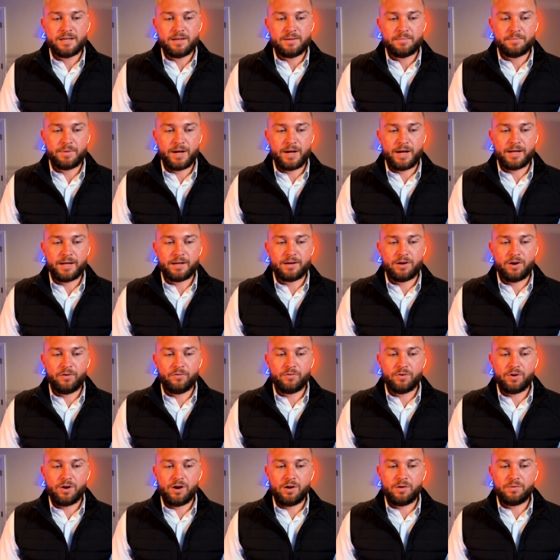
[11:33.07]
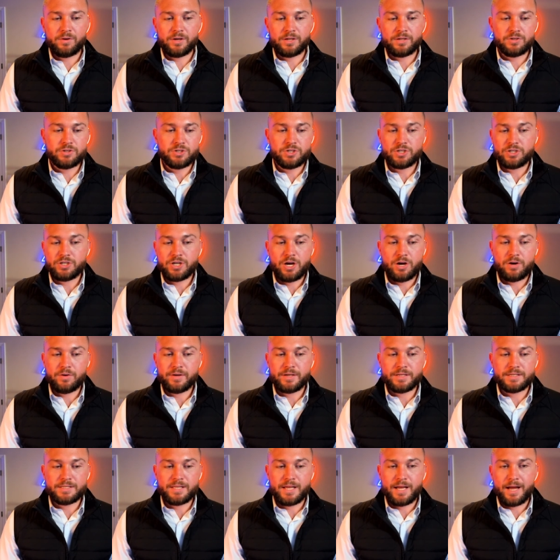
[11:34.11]
But overall, what you should know
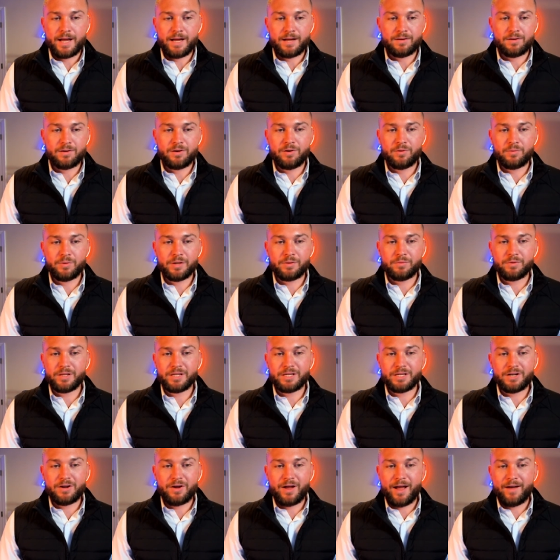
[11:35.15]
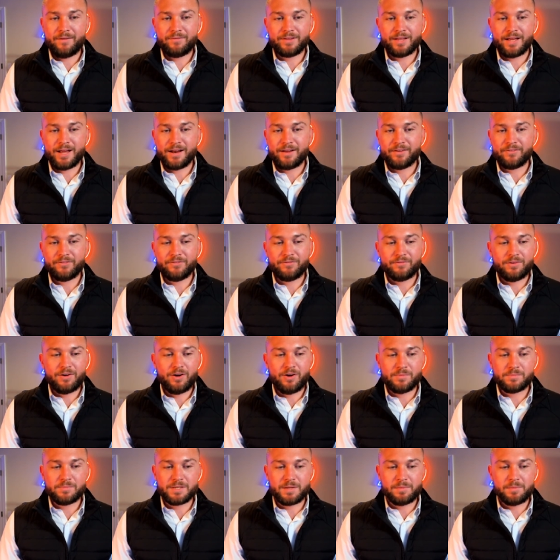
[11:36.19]
is that we really don't have a lot of
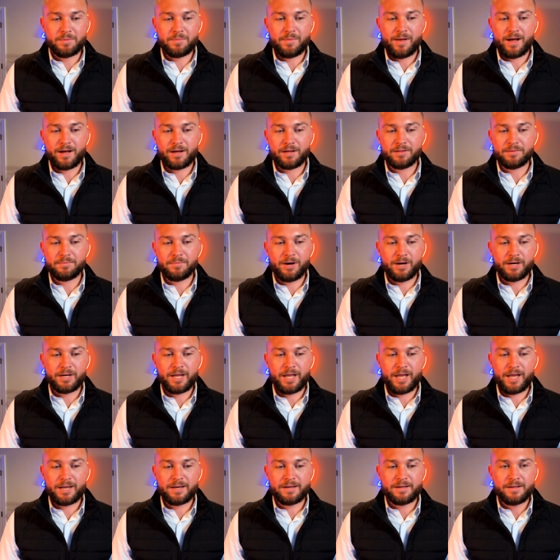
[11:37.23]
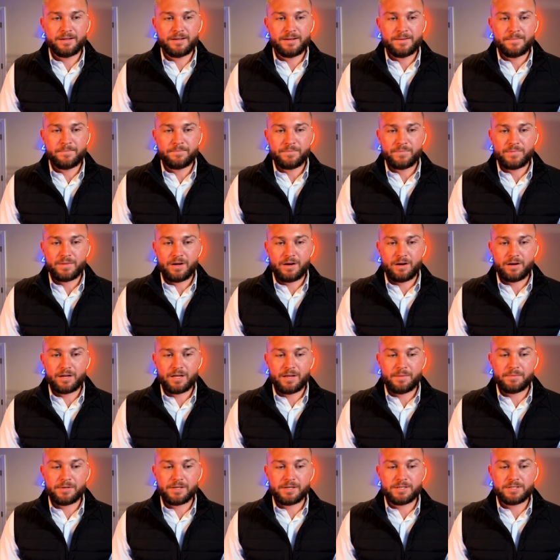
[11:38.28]
homes coming back on the market. Our
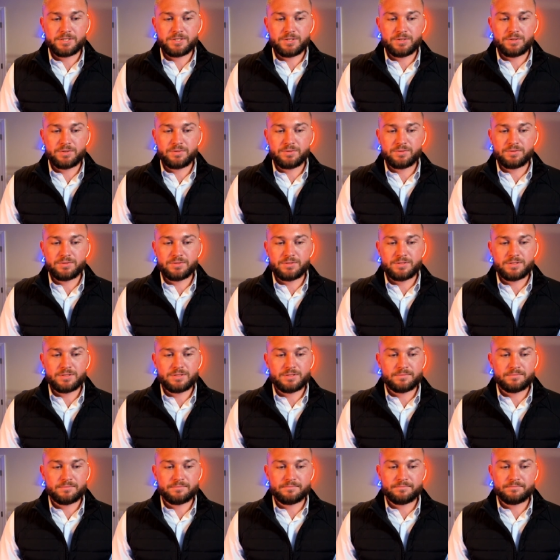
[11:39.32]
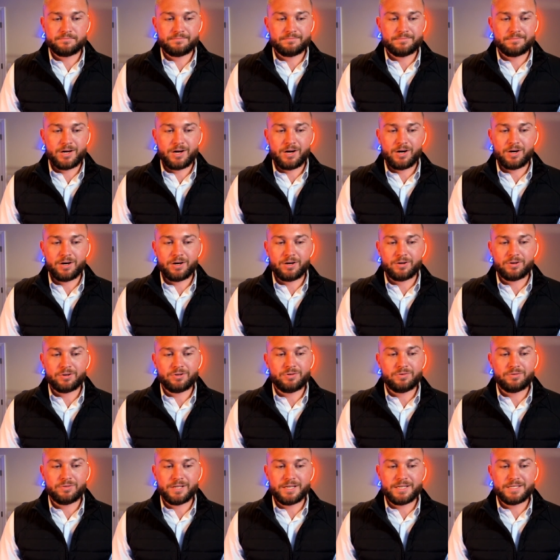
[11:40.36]
coming soons, our
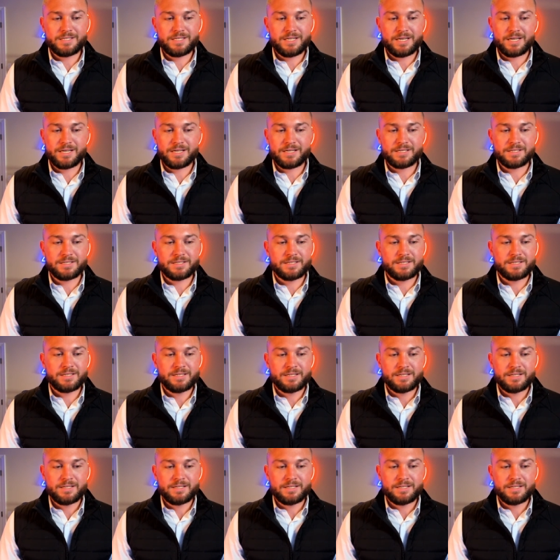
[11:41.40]
new listings,